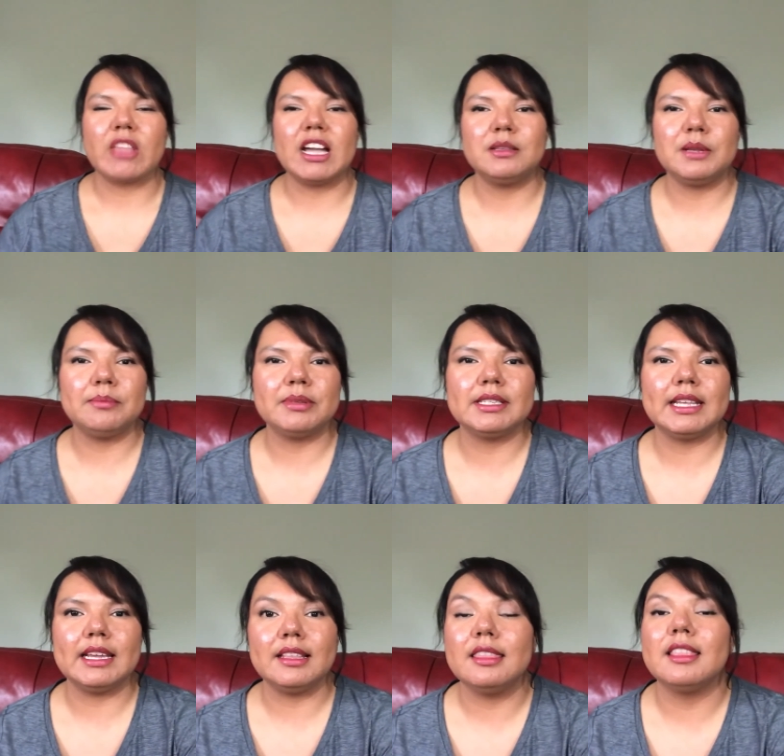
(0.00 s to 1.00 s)
As people
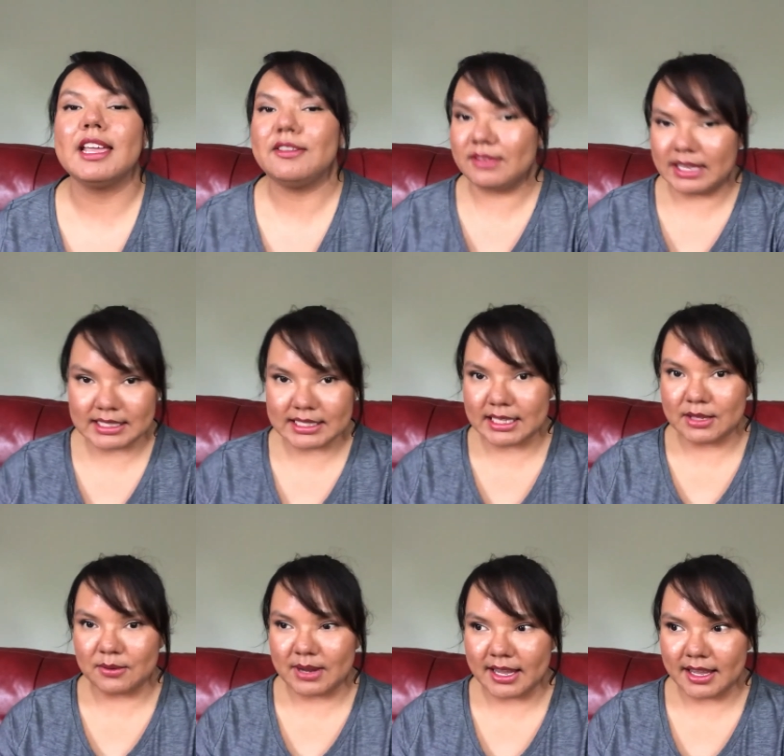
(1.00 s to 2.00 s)
say, life gets in the
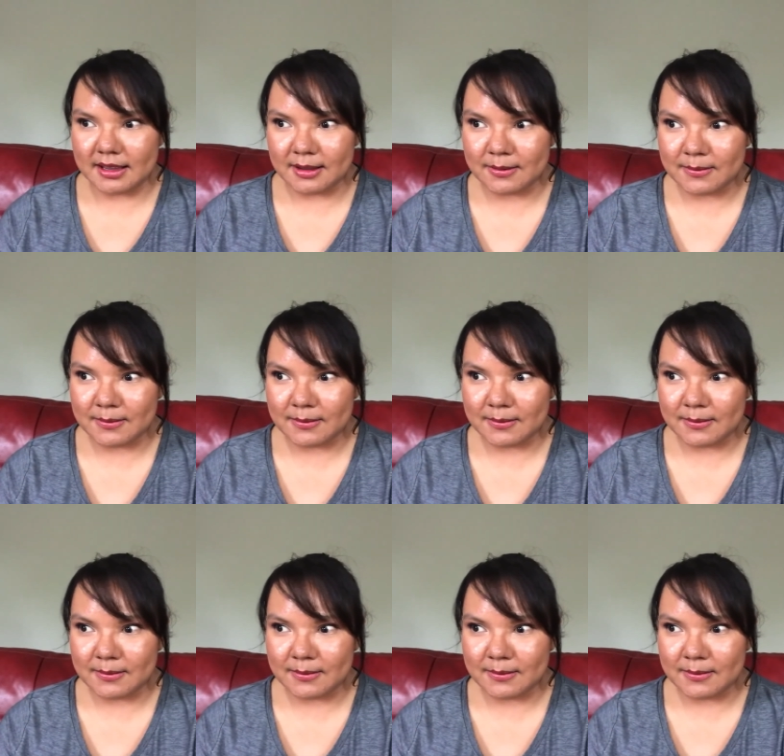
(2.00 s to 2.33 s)
way.